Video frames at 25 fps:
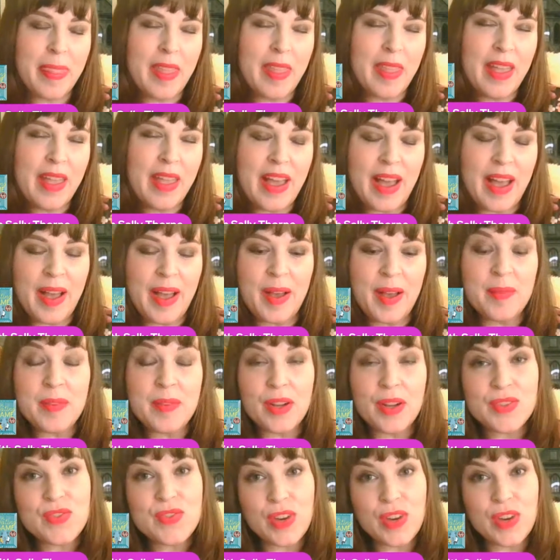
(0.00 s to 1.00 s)
And I was
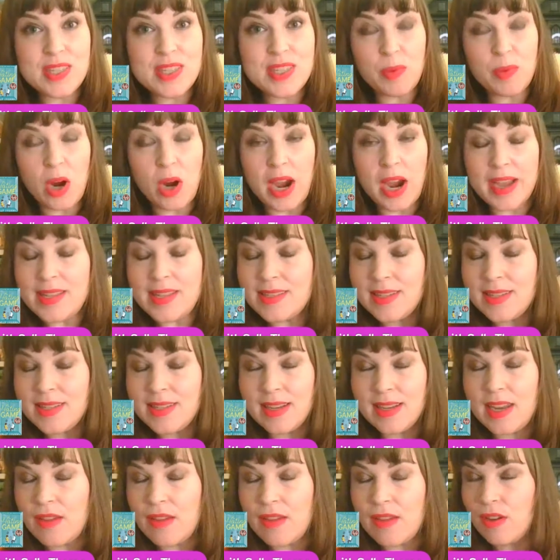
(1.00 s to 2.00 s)
very surprised. I'd
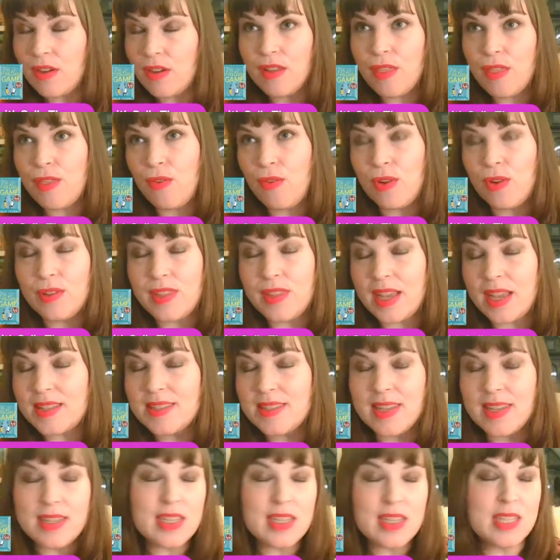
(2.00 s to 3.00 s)
never thought that
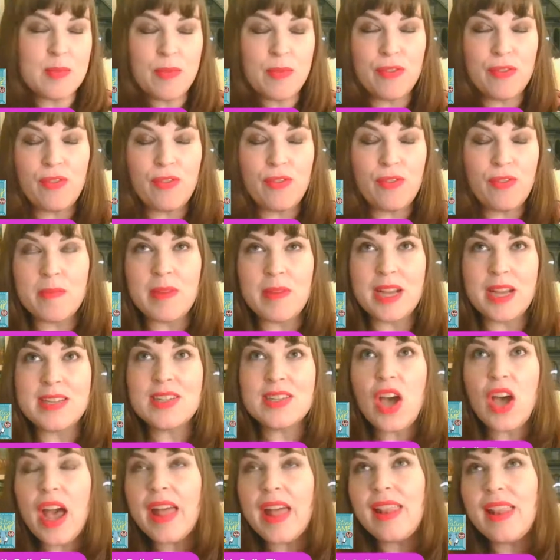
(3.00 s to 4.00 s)
sentence before in my entire
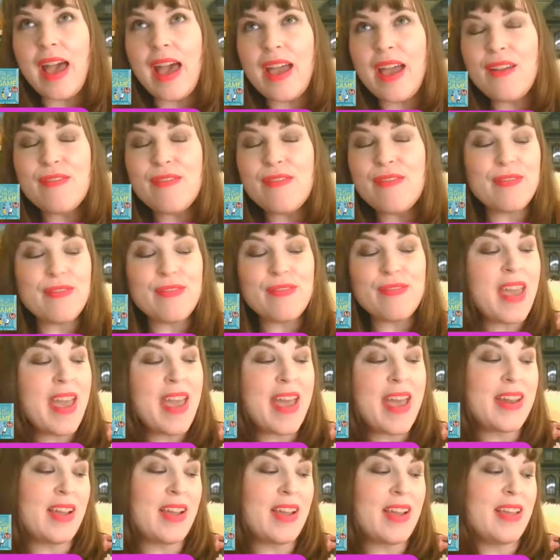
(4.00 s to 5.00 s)
life, and I
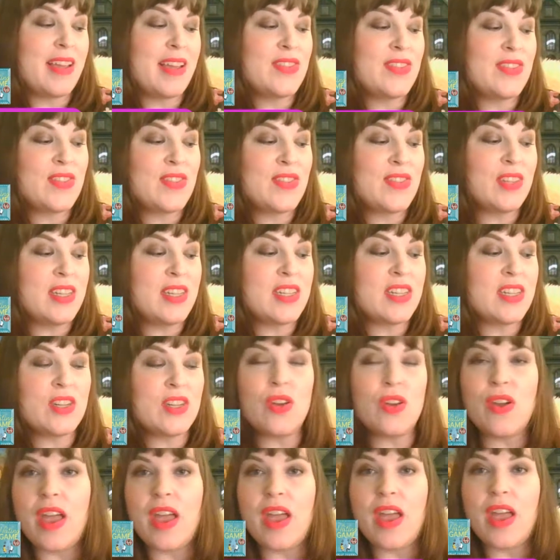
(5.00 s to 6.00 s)
certainly didn't know how
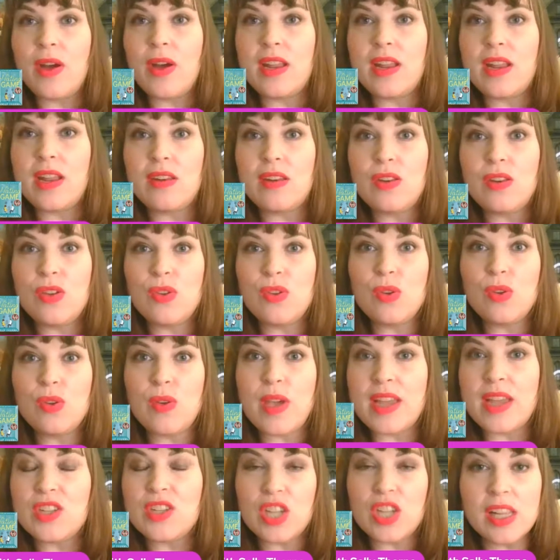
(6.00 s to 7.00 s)
I knew who
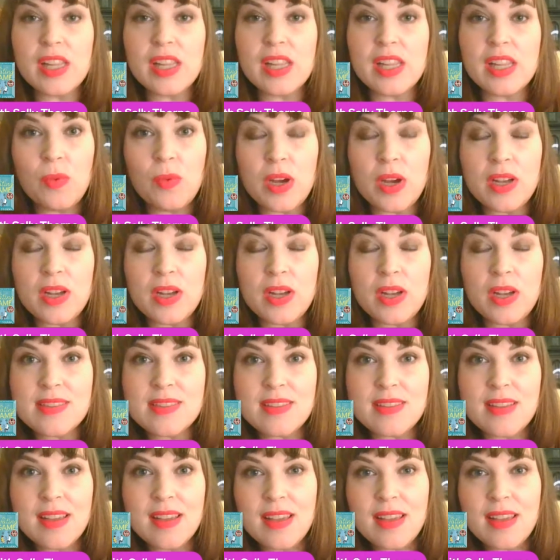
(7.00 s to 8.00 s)
Angelika was,
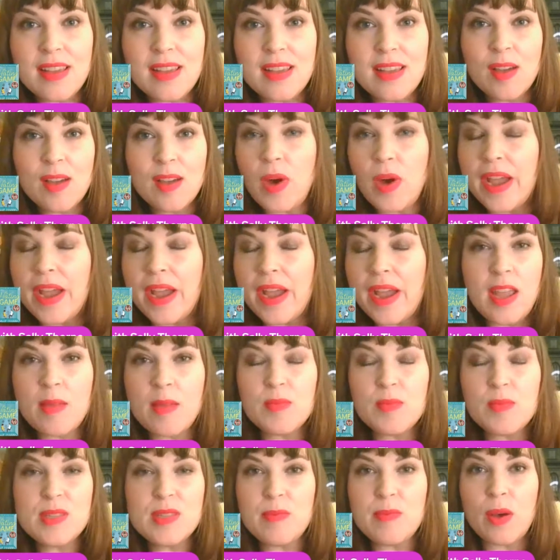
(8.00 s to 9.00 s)
why her name was
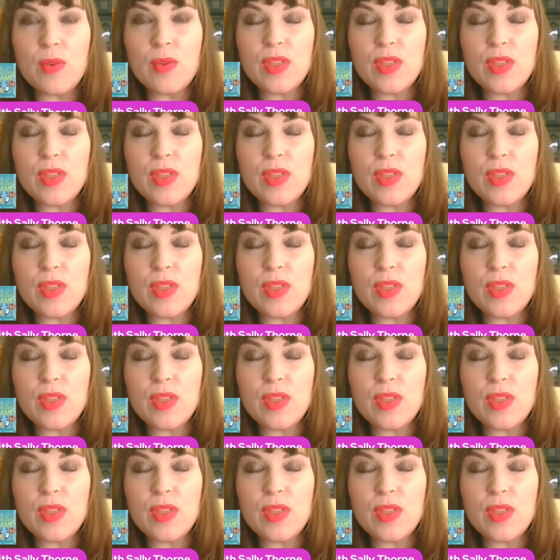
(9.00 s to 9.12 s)
spelt